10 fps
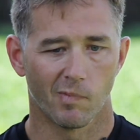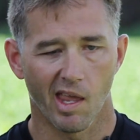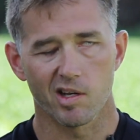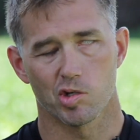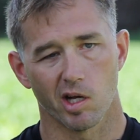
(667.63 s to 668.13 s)

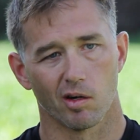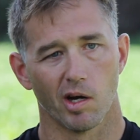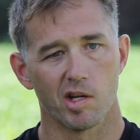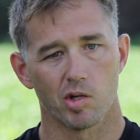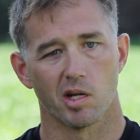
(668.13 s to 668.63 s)
that
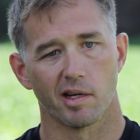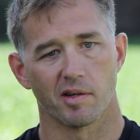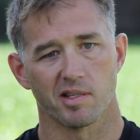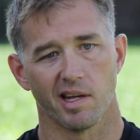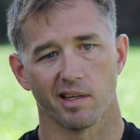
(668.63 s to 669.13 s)
generation to
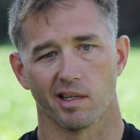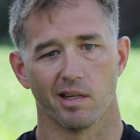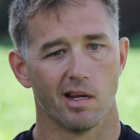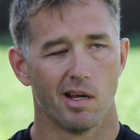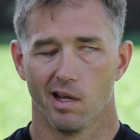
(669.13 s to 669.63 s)
understand
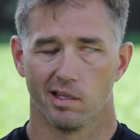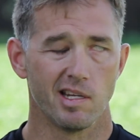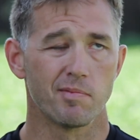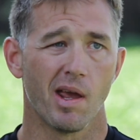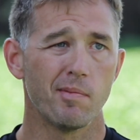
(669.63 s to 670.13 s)
that
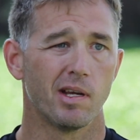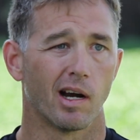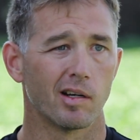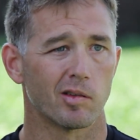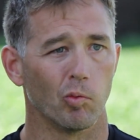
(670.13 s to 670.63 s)
these maybe
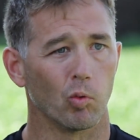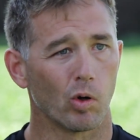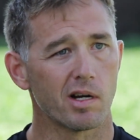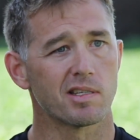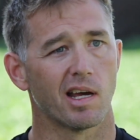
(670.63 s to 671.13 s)
aren't the
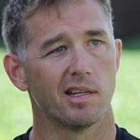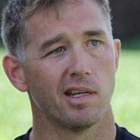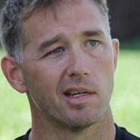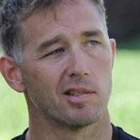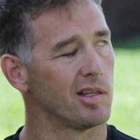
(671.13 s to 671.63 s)
worst
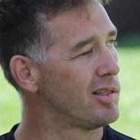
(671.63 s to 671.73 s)
ideas.